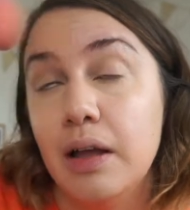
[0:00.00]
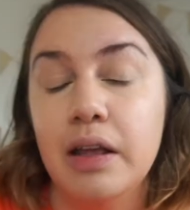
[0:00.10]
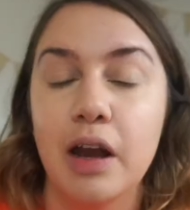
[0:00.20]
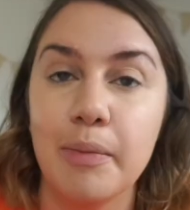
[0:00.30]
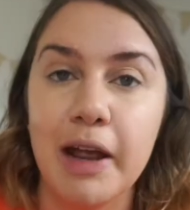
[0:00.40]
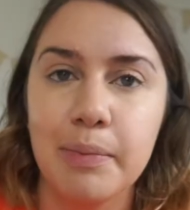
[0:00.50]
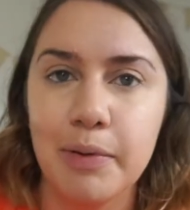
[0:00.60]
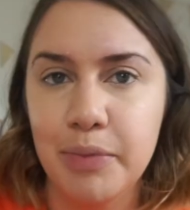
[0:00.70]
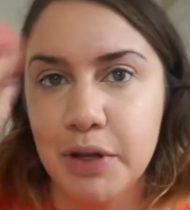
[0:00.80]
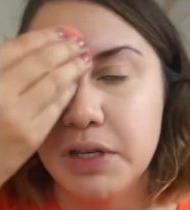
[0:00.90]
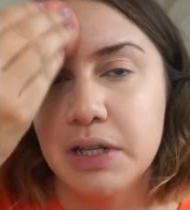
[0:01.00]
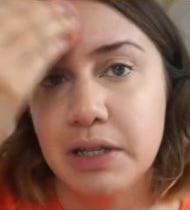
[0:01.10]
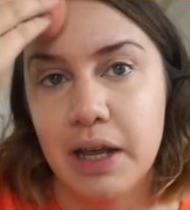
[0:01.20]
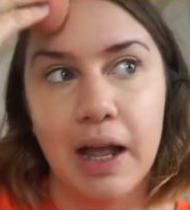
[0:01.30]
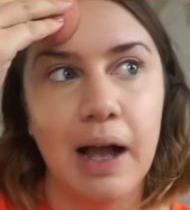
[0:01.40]
you know, makeup and beauty and
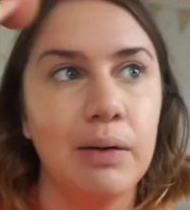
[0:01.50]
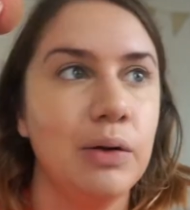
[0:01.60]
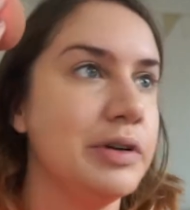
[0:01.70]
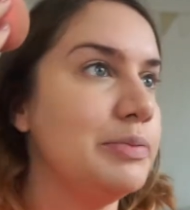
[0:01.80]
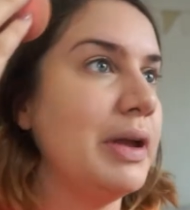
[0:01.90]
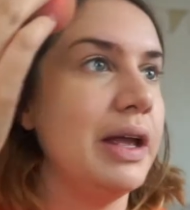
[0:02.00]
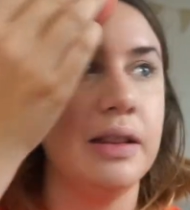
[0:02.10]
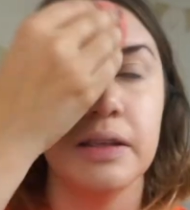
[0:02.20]
skincare will always be